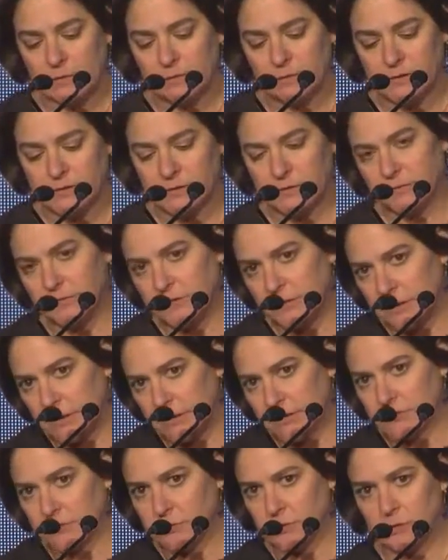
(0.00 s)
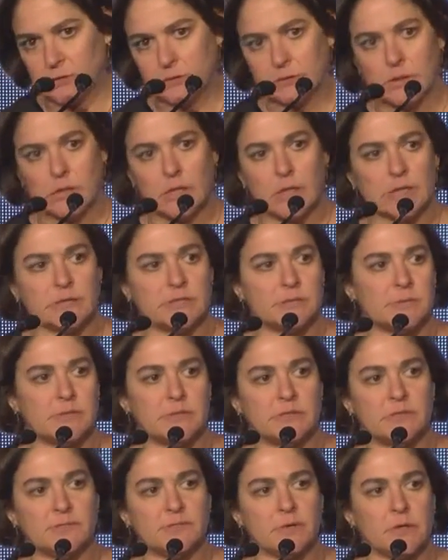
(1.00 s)
vis-a-vis Israel
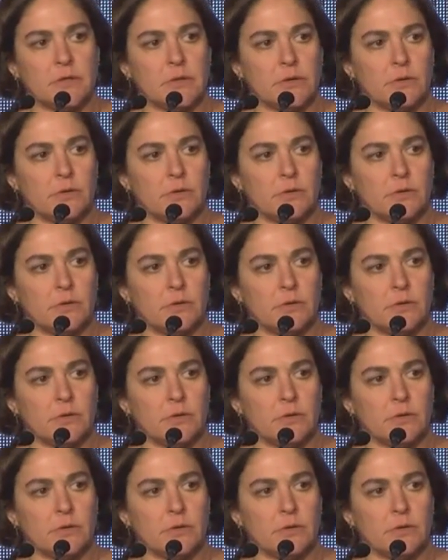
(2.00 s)
specifically,